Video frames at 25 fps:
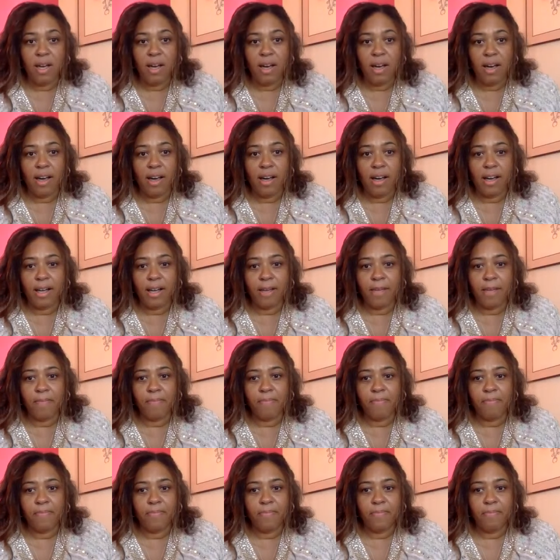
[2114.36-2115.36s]

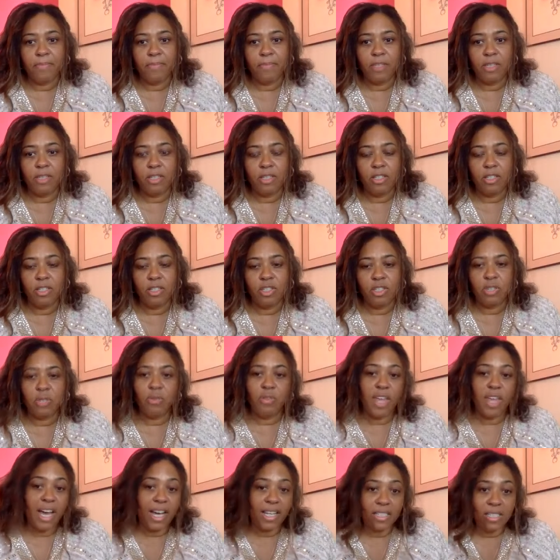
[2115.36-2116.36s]
Um, so
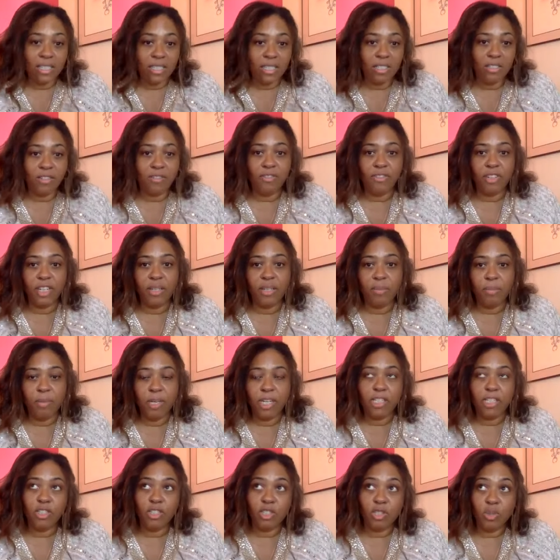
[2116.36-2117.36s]
that's different.
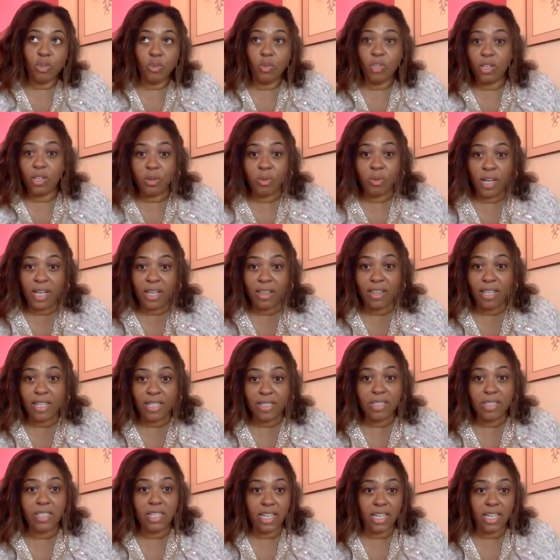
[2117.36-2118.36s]
Patients wonder why
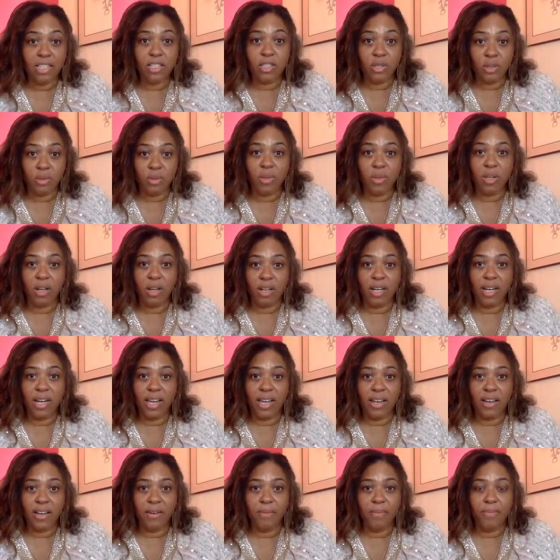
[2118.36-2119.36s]
things take so long
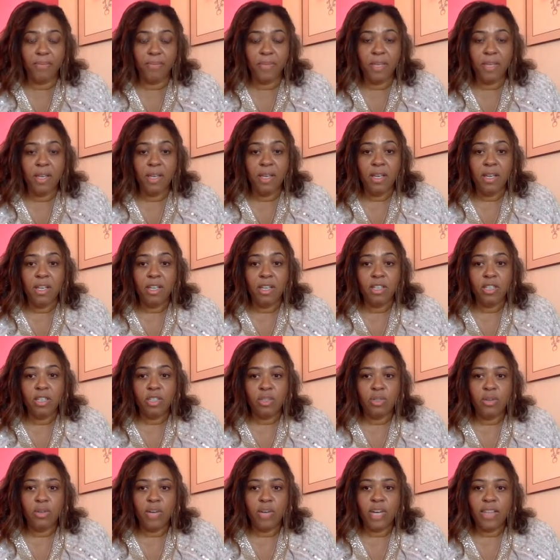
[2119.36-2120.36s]
now.
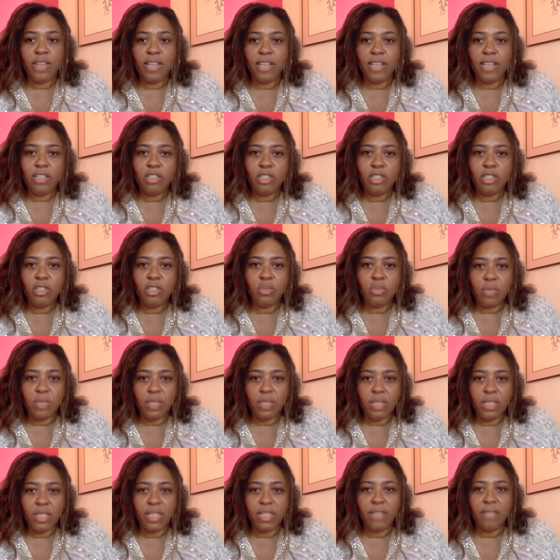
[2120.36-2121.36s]
So I think just
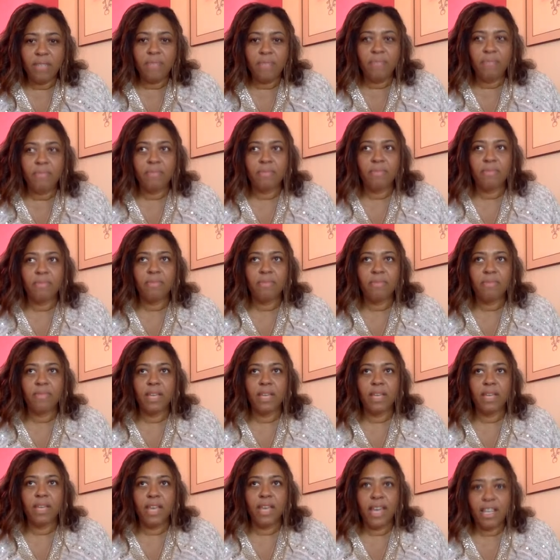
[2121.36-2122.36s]
really
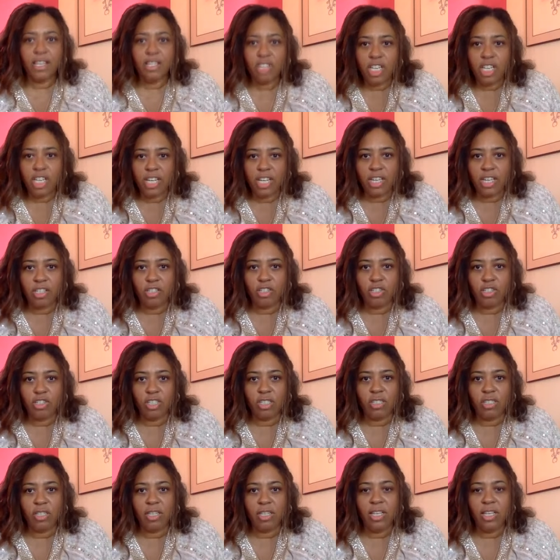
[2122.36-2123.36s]

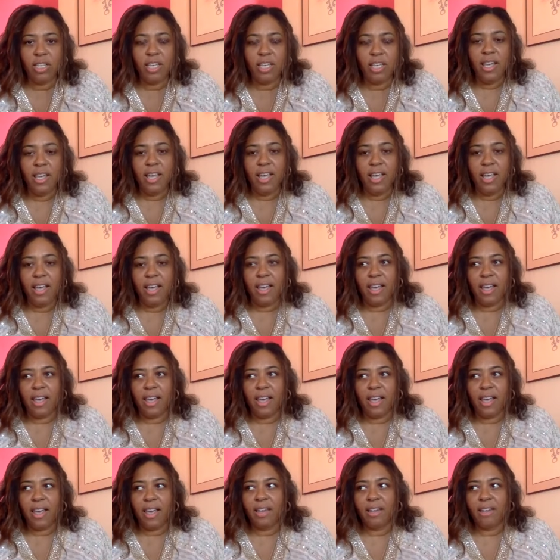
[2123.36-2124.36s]
education
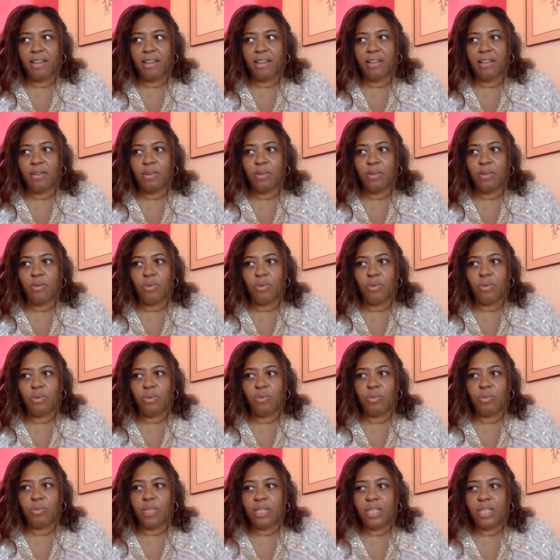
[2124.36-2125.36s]
and
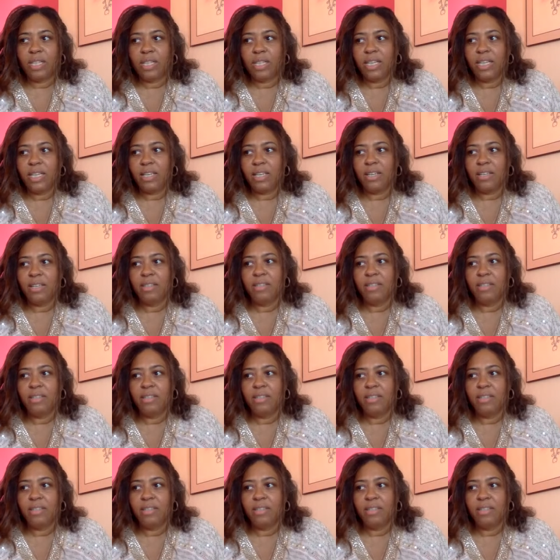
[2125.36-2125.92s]
really